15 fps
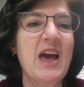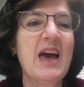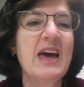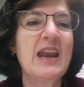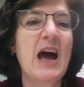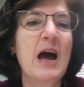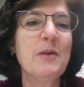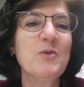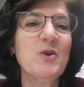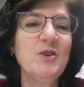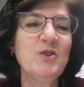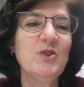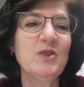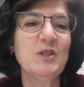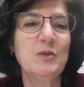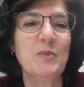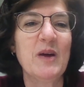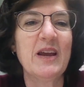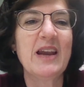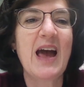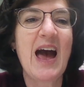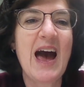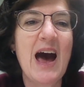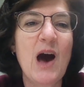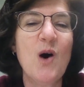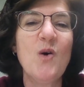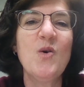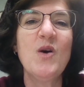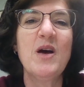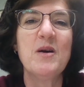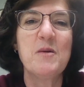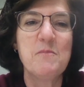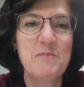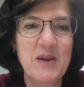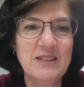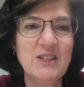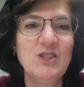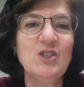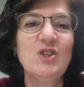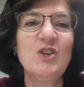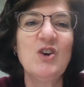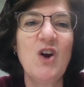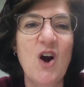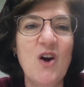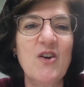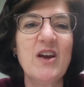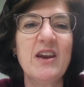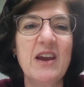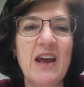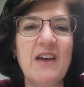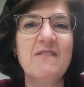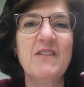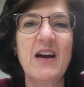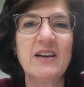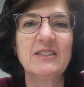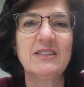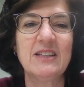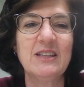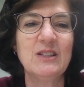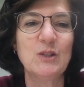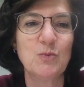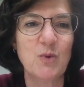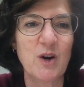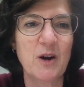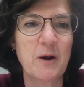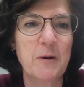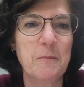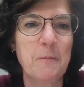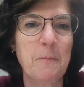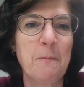and I'm going to explain how messenger RNA vaccines work.